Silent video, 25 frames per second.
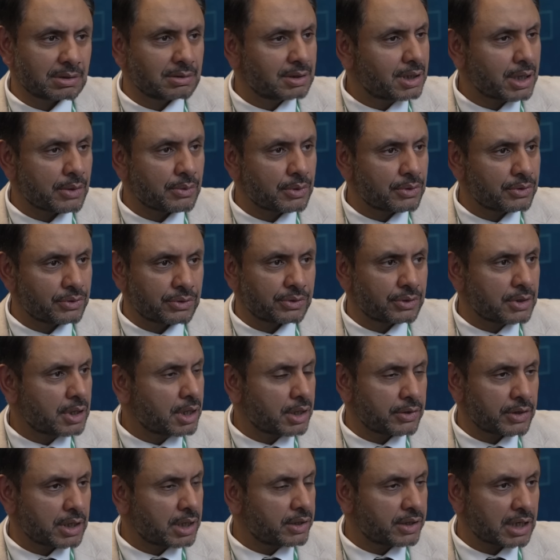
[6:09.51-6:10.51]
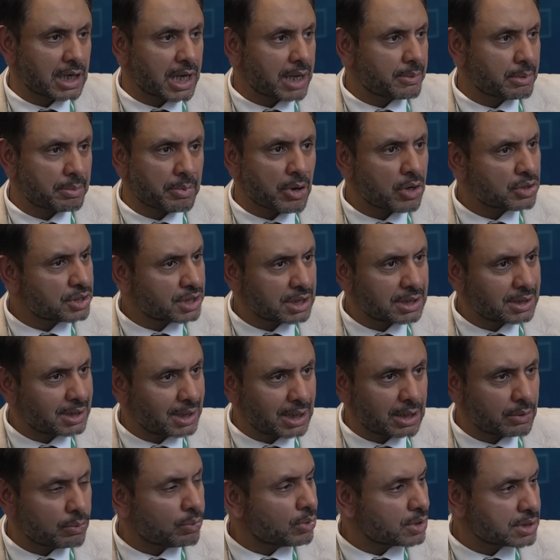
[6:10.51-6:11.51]
the Labour Party,
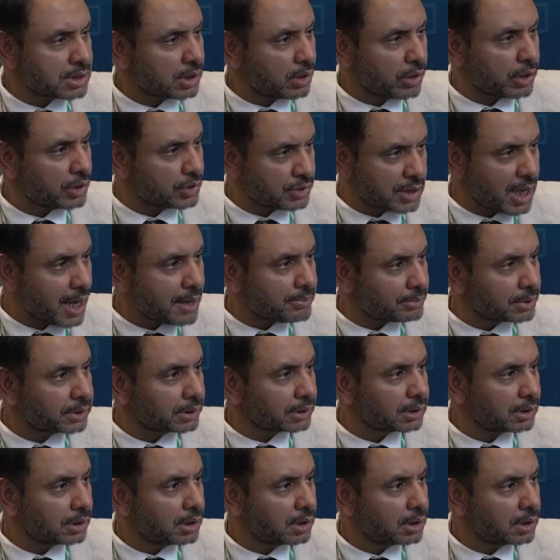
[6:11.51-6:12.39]
it wasn't going to happen.